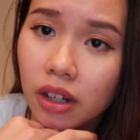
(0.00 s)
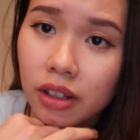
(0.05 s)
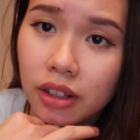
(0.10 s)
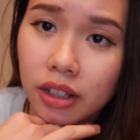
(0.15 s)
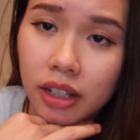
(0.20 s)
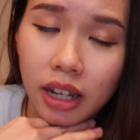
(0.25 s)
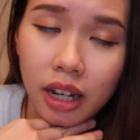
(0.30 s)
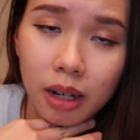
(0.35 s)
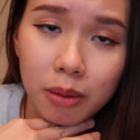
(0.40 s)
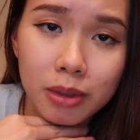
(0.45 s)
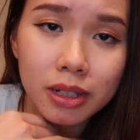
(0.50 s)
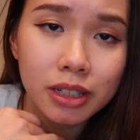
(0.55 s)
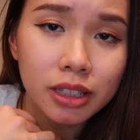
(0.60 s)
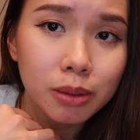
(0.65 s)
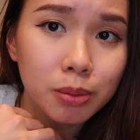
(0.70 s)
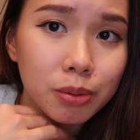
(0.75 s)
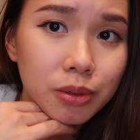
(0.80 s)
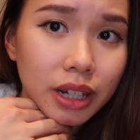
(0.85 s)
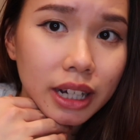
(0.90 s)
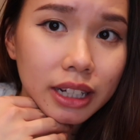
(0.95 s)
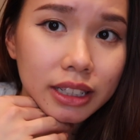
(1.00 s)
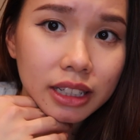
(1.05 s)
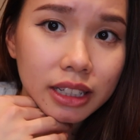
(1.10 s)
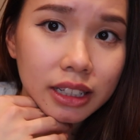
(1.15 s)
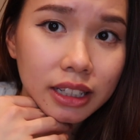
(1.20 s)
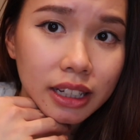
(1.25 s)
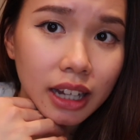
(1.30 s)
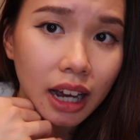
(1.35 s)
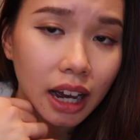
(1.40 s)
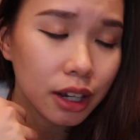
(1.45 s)
On the camera,
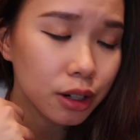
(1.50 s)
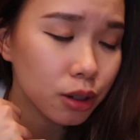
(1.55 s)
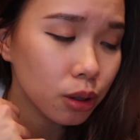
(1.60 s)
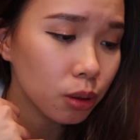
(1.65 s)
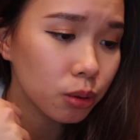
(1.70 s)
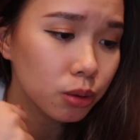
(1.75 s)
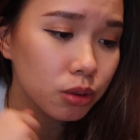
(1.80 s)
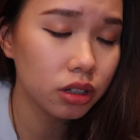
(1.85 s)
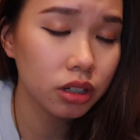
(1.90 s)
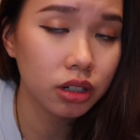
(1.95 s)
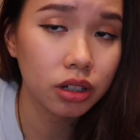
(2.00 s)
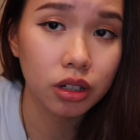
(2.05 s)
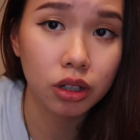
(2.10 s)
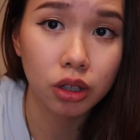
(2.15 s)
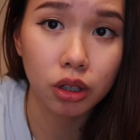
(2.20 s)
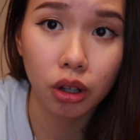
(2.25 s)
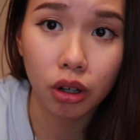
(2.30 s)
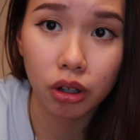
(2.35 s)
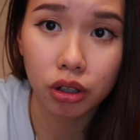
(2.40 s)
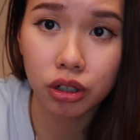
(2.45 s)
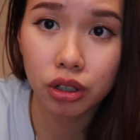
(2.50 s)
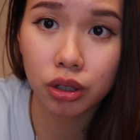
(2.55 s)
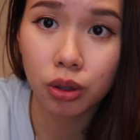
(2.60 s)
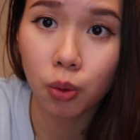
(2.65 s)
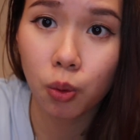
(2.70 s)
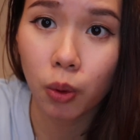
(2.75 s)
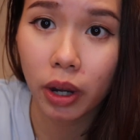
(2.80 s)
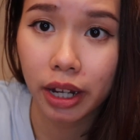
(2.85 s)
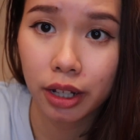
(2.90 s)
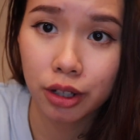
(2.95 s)
surprisingly, I don't look
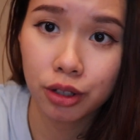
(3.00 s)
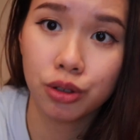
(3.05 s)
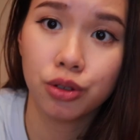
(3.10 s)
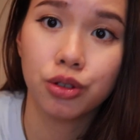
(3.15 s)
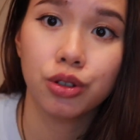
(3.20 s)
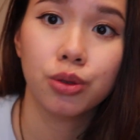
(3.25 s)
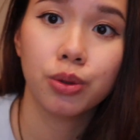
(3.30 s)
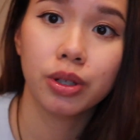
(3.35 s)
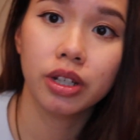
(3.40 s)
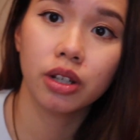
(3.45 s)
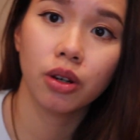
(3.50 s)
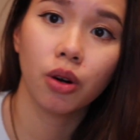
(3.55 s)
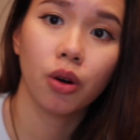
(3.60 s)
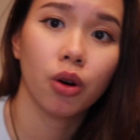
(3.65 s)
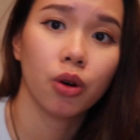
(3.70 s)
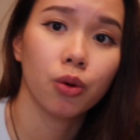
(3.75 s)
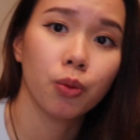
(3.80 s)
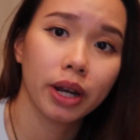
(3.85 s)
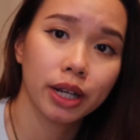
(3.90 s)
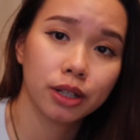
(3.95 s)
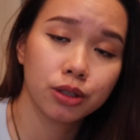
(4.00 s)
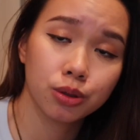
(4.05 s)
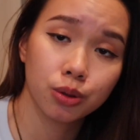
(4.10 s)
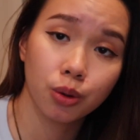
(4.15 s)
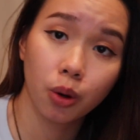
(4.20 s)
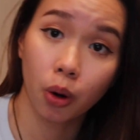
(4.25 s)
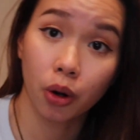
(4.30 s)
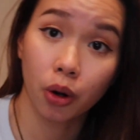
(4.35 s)
way too dewy or way too